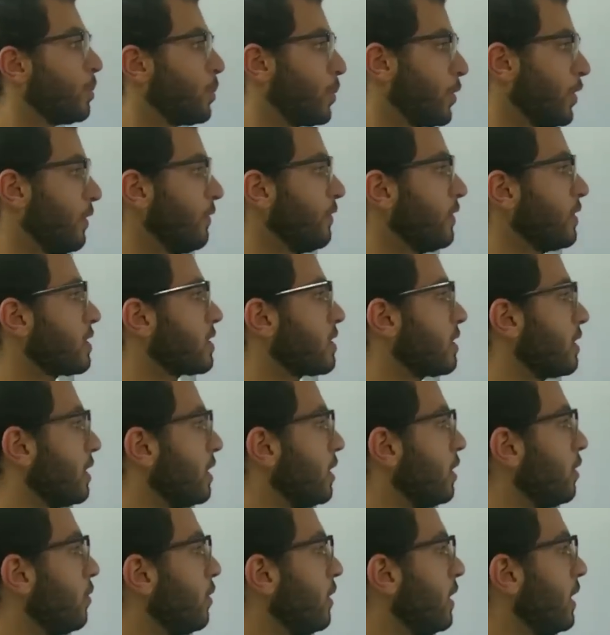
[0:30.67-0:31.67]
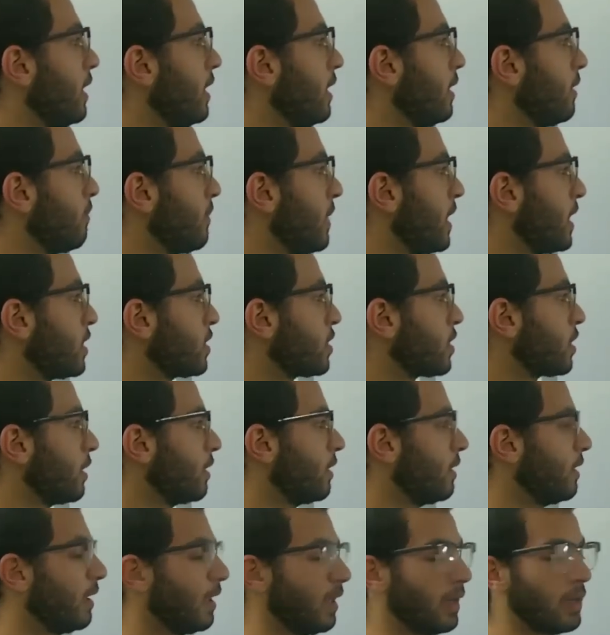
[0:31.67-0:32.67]
Previously, we
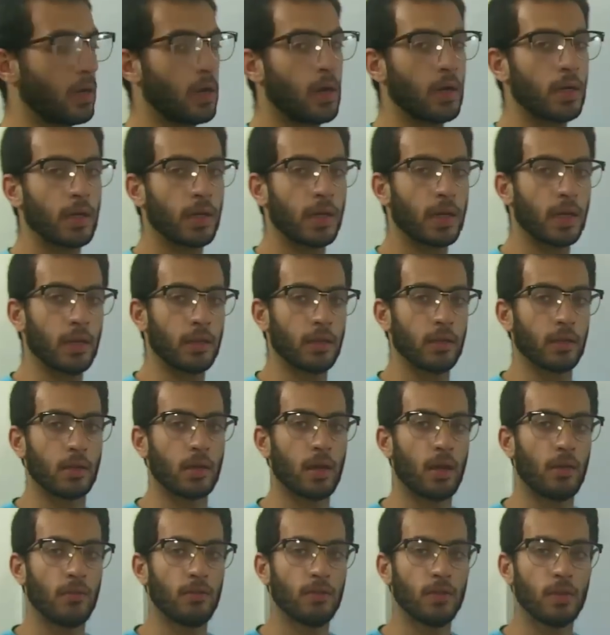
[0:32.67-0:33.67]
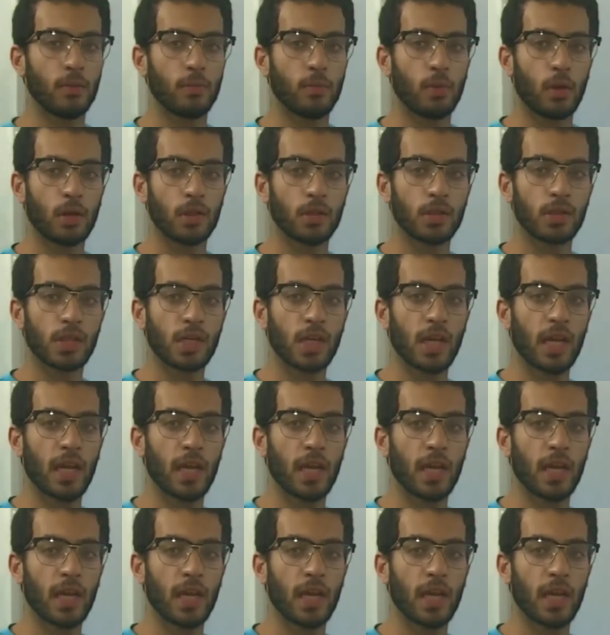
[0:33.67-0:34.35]
mentioned the ionic and the covalent bonds,